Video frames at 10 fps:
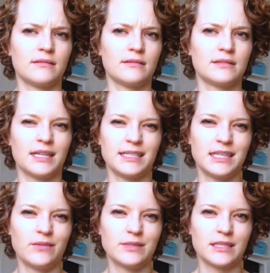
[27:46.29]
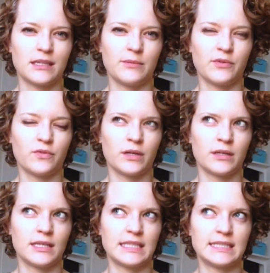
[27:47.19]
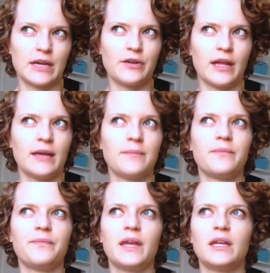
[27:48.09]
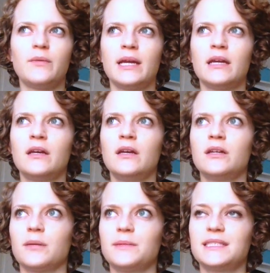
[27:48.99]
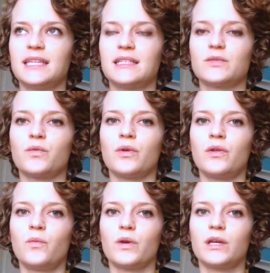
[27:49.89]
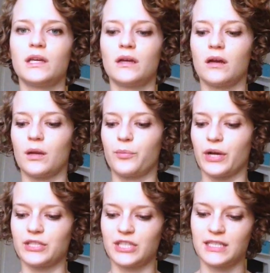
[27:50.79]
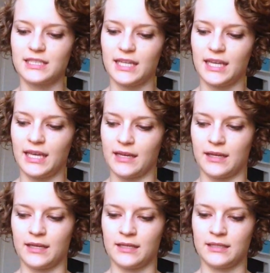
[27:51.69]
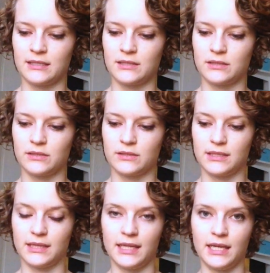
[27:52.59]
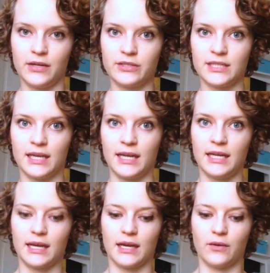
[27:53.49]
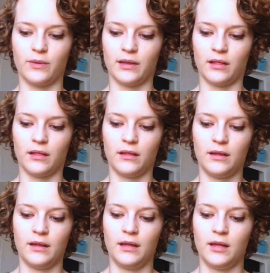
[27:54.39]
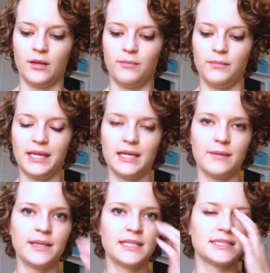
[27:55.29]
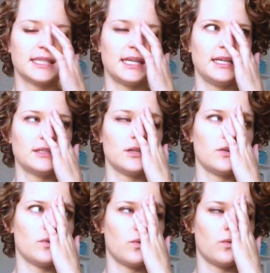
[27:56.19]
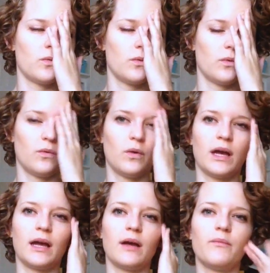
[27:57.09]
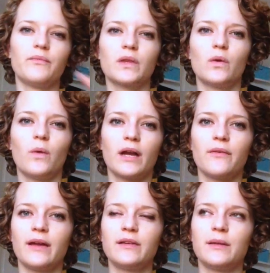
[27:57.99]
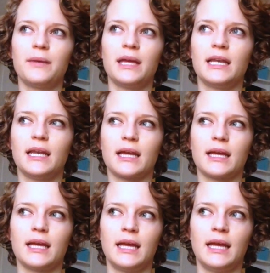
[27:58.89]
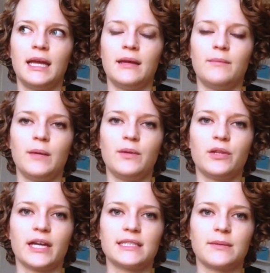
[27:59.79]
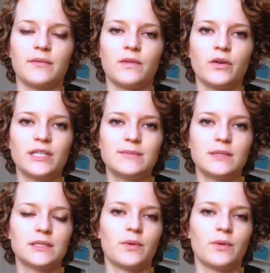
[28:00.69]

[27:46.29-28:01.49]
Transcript: Did I say it was Sunday before? It's Saturday. Anyway, Thomas is at school working on a project, and later tonight I will meet him in the city to walk around a bit, maybe look at some of the Christmas